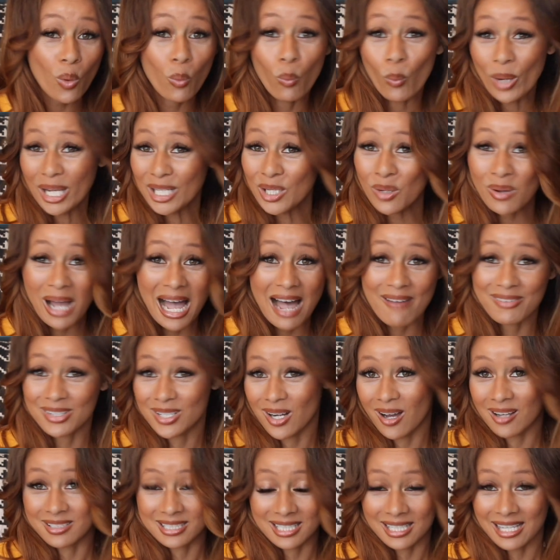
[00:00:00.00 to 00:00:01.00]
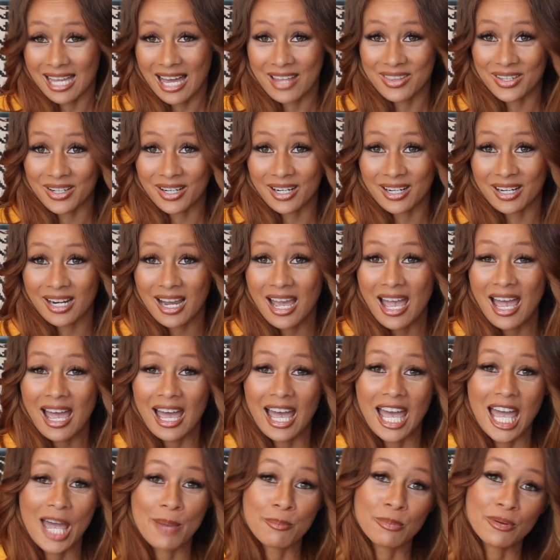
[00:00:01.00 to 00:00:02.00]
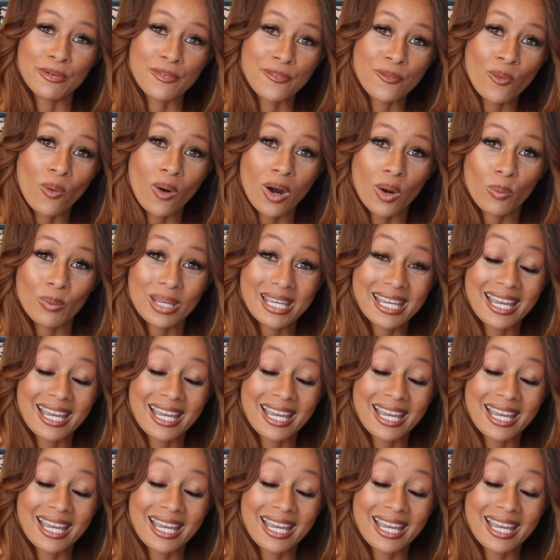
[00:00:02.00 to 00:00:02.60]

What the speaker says: we don't have it all together. And before we